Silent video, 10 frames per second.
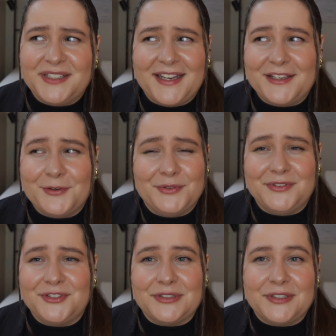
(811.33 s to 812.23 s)
I couldn't
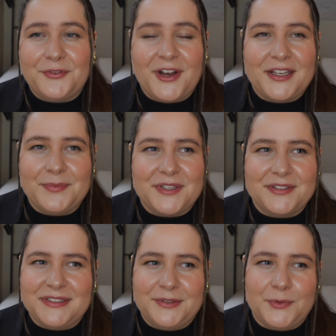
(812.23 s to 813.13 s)
justify it
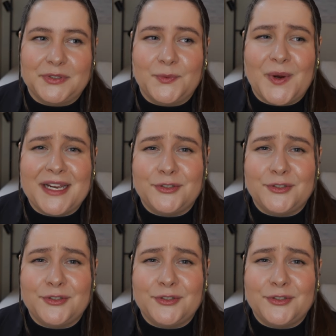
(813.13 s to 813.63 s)
because it was way